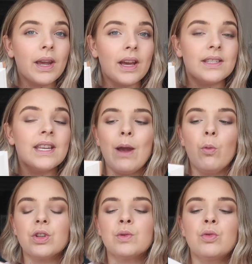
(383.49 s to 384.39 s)
because it
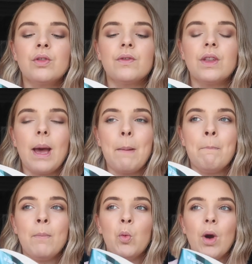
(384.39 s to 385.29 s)
wasn't one of
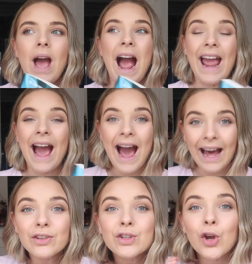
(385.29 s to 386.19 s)
them where I had